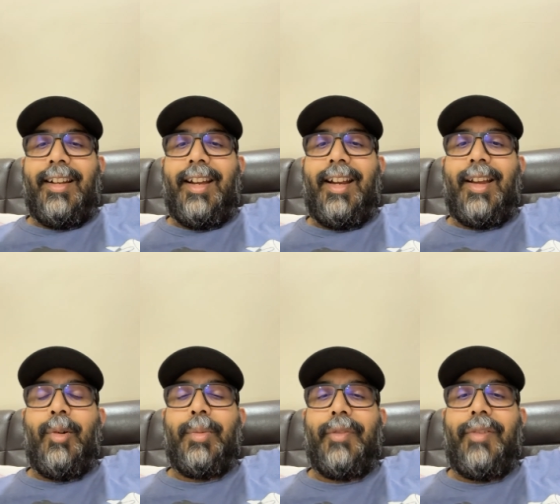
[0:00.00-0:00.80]
All right. I
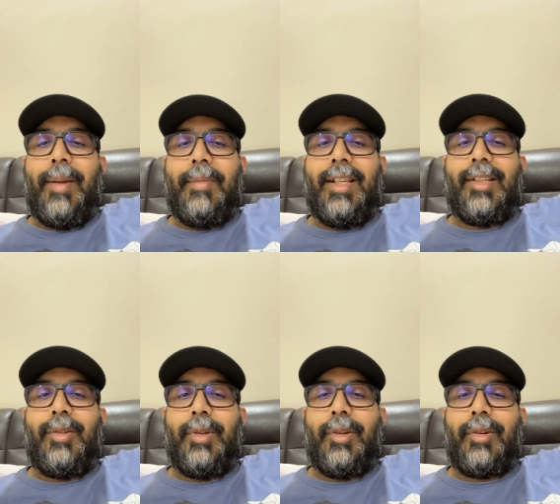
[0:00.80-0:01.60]
hope the family is
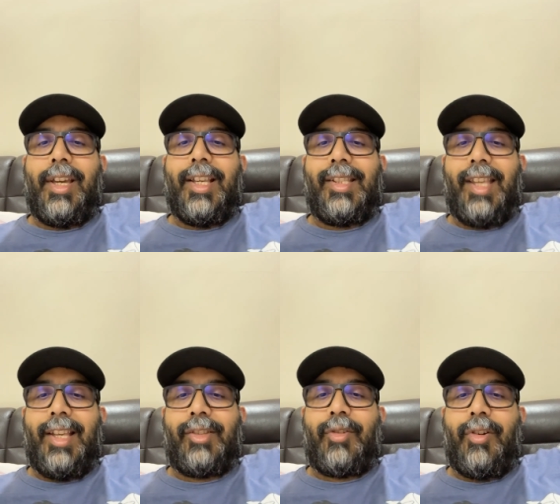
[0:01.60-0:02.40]
doing okay.
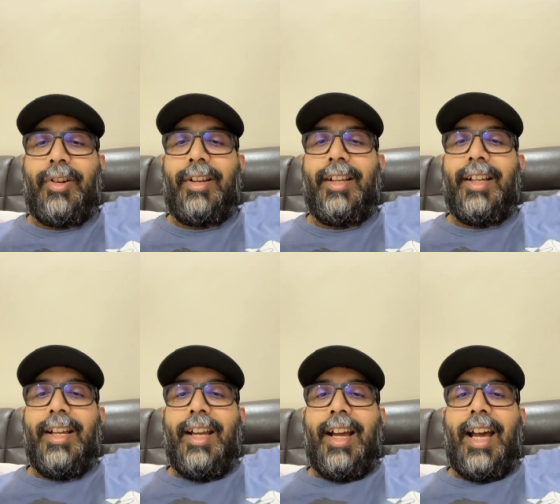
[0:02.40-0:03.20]
Stay strong.
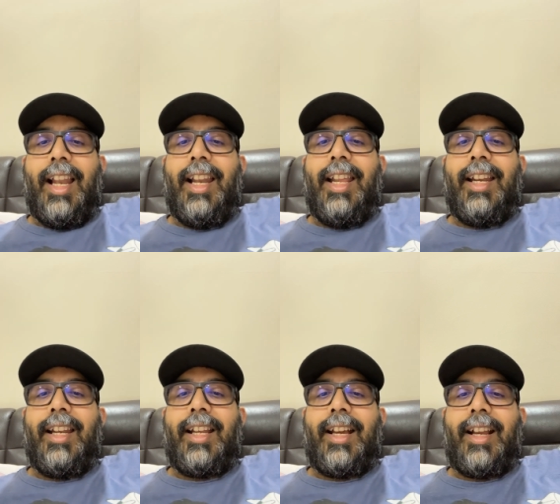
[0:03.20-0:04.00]

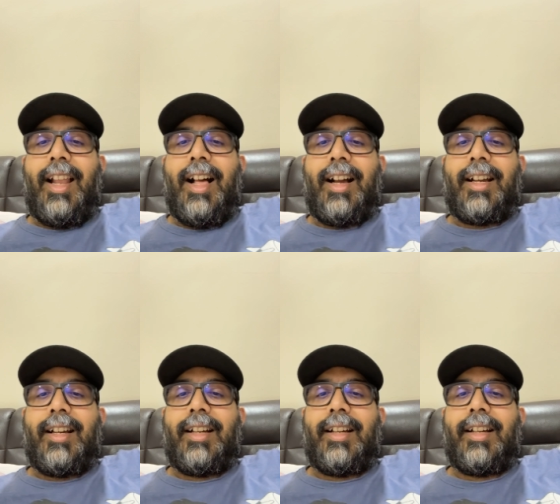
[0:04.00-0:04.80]
Alin Clark,
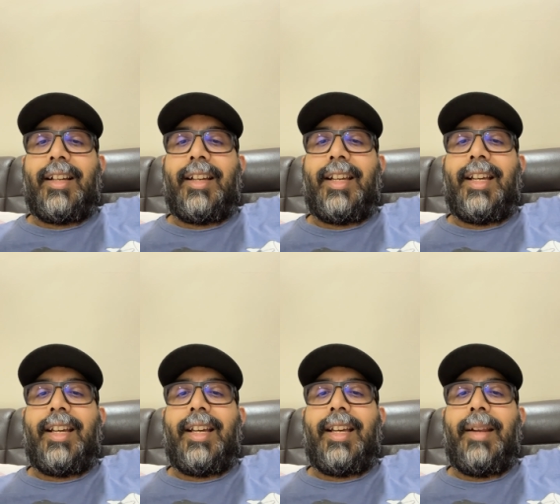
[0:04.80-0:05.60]

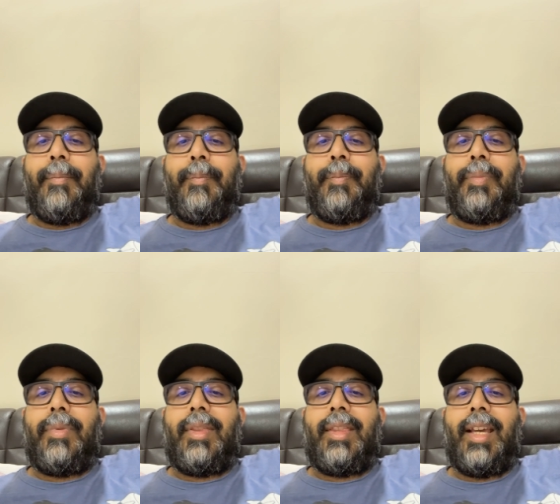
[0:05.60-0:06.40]

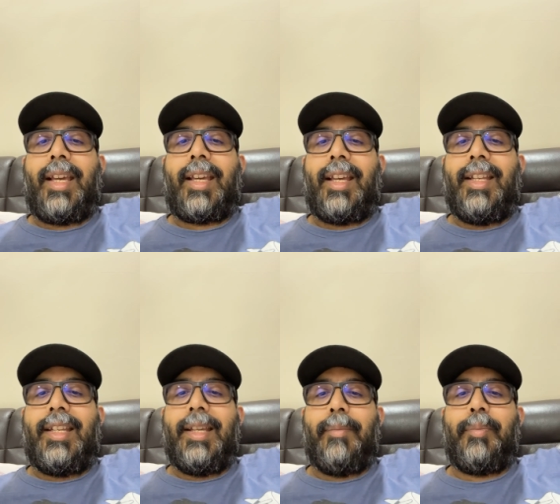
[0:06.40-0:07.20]
Cryptic
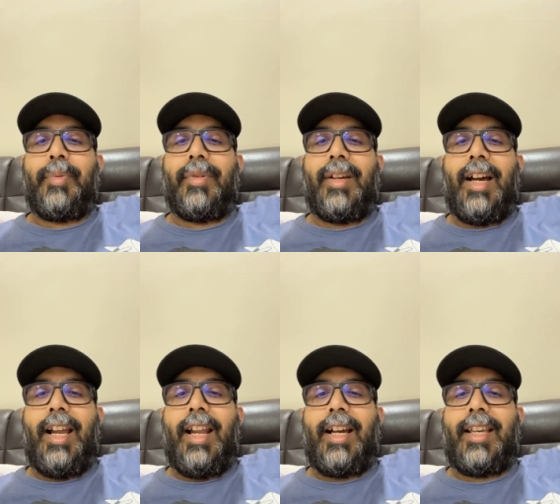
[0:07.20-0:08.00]
Deep,
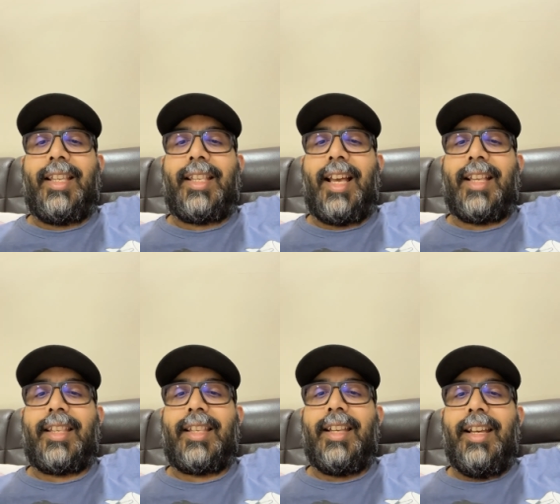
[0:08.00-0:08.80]
Ala
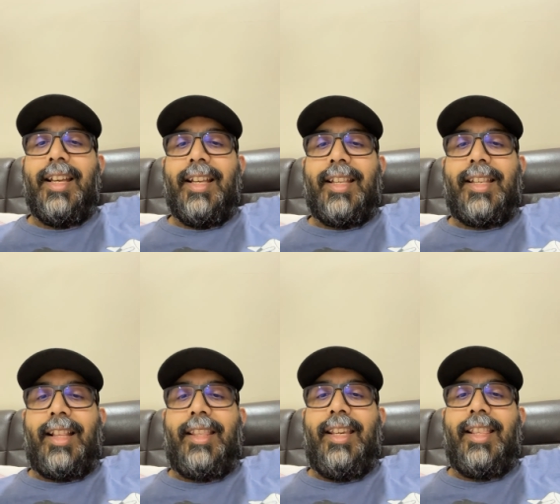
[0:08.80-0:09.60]
Kisas.
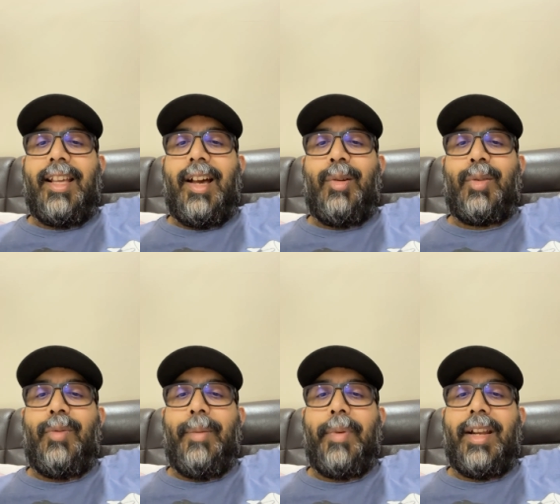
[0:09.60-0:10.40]
Sati in the house,
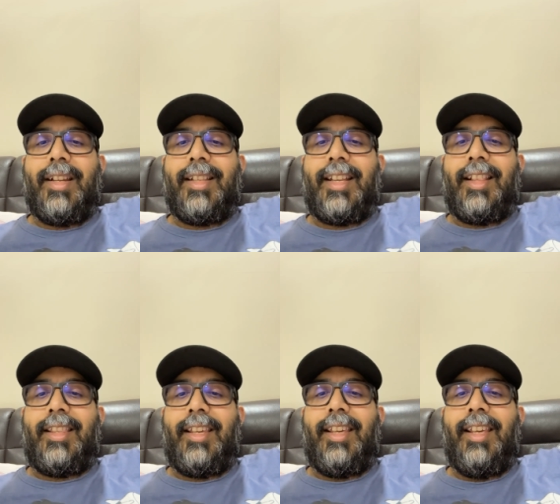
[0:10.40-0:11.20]
V partner
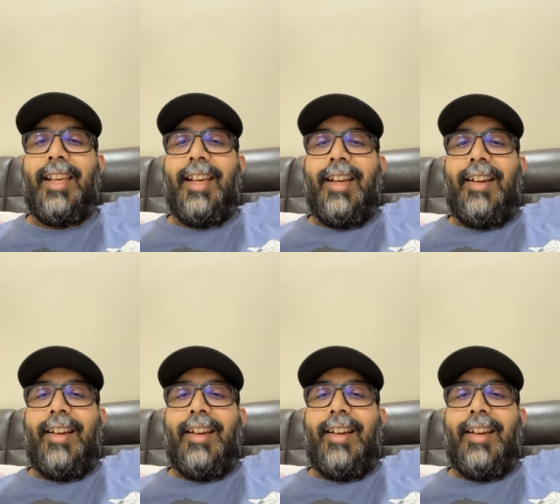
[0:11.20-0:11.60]
Sati.